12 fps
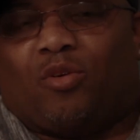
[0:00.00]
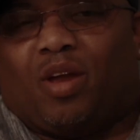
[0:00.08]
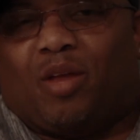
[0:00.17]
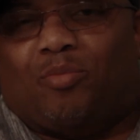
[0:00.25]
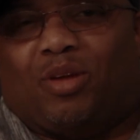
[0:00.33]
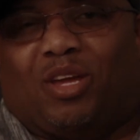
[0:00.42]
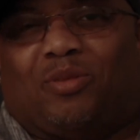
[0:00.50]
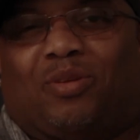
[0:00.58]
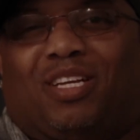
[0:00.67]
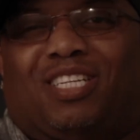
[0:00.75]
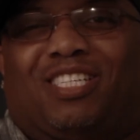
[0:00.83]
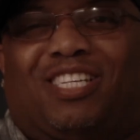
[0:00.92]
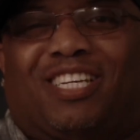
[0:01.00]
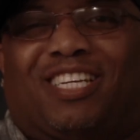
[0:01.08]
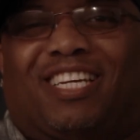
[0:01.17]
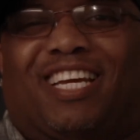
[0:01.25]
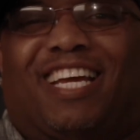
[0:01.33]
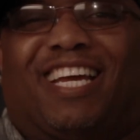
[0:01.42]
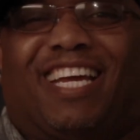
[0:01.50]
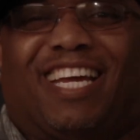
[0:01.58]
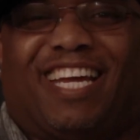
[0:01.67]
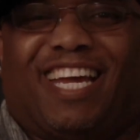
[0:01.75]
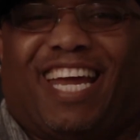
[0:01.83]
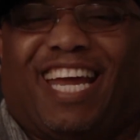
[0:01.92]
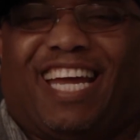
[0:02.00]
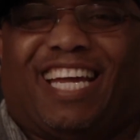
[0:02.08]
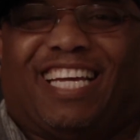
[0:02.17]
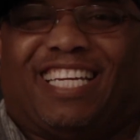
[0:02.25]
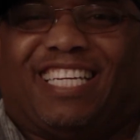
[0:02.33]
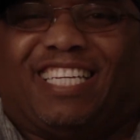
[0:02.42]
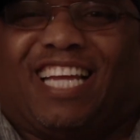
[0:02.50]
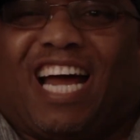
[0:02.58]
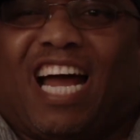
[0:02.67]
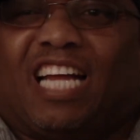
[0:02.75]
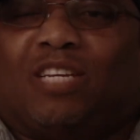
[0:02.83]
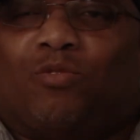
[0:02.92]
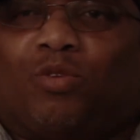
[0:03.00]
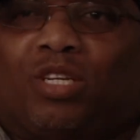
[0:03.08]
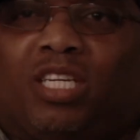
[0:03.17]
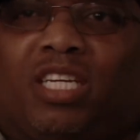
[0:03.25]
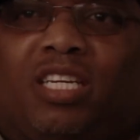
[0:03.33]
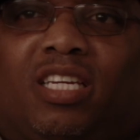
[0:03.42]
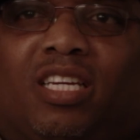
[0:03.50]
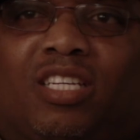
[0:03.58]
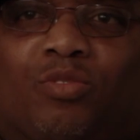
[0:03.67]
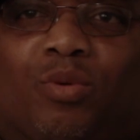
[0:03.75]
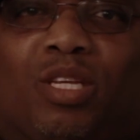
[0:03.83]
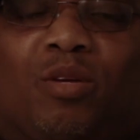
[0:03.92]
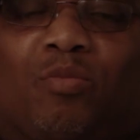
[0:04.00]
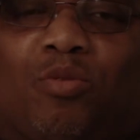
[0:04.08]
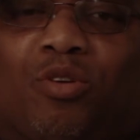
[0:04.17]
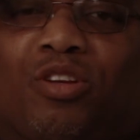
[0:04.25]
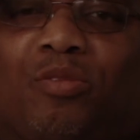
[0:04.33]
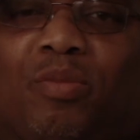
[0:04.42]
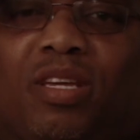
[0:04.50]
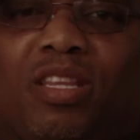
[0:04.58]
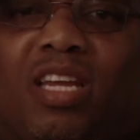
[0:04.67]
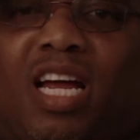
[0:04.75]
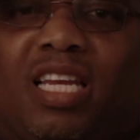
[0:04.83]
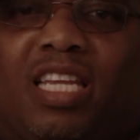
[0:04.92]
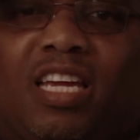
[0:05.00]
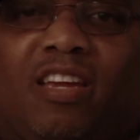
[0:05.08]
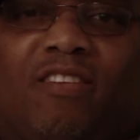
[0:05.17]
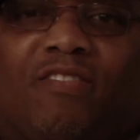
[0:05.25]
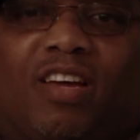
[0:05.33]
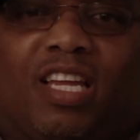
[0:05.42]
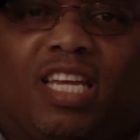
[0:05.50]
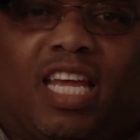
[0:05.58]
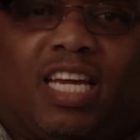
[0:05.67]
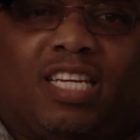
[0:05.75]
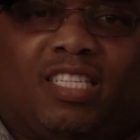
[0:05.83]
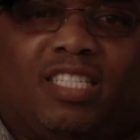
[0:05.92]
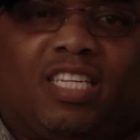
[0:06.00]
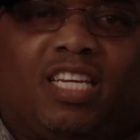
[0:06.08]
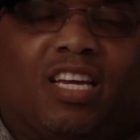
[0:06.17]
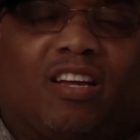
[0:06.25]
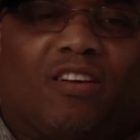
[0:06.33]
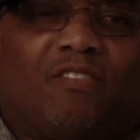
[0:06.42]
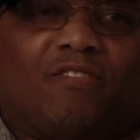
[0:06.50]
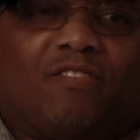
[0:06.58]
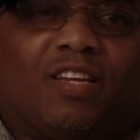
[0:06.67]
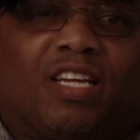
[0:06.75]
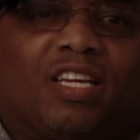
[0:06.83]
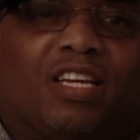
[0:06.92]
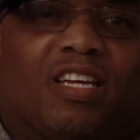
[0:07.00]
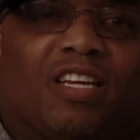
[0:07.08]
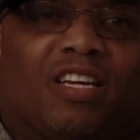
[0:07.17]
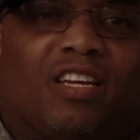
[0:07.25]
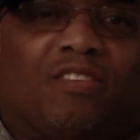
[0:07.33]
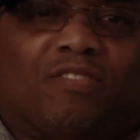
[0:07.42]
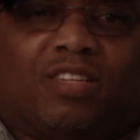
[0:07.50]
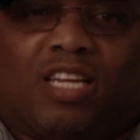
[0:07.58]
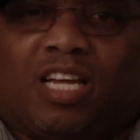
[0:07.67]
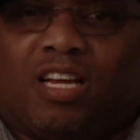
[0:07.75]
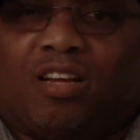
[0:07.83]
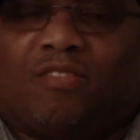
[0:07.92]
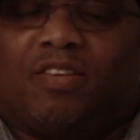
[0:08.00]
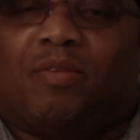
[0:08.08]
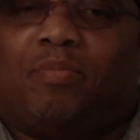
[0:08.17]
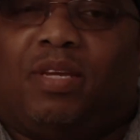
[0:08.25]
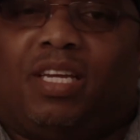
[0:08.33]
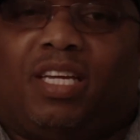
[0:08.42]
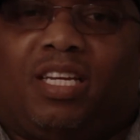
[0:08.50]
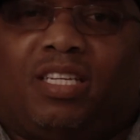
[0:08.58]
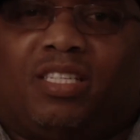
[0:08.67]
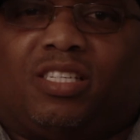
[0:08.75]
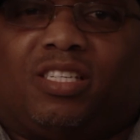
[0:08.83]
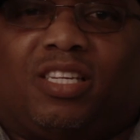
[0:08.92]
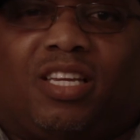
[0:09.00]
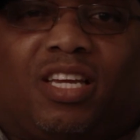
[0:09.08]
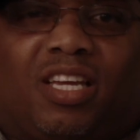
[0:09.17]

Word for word: grandbabies and I really, it's really important to me that I leave a legacy of of love and peace,